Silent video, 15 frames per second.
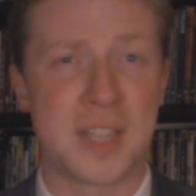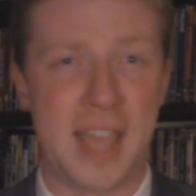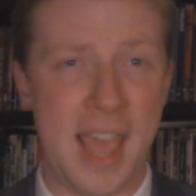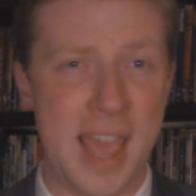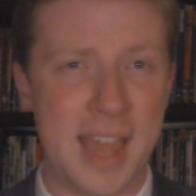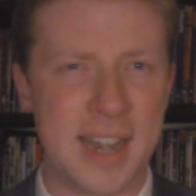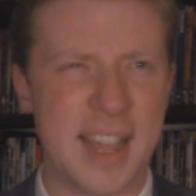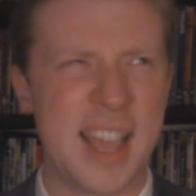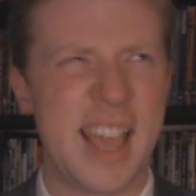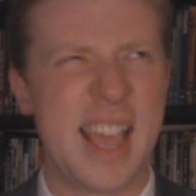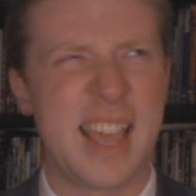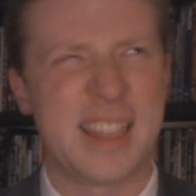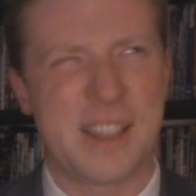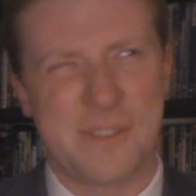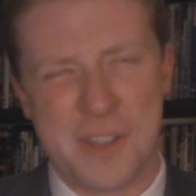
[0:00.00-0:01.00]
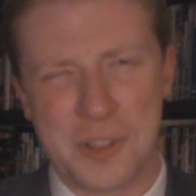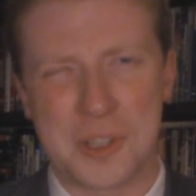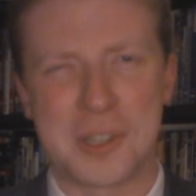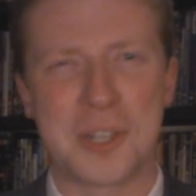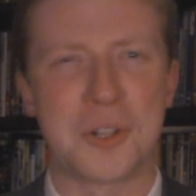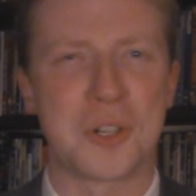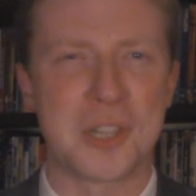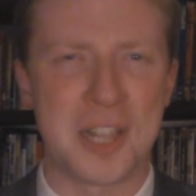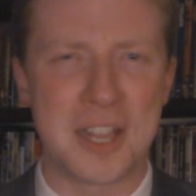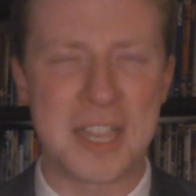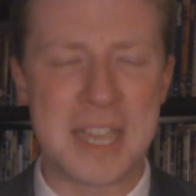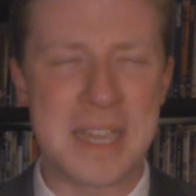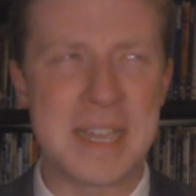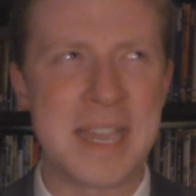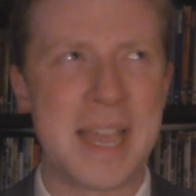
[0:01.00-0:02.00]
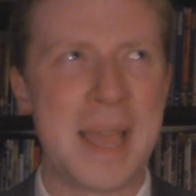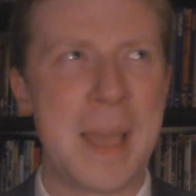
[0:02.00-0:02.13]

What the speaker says: the end that felt a little clunky,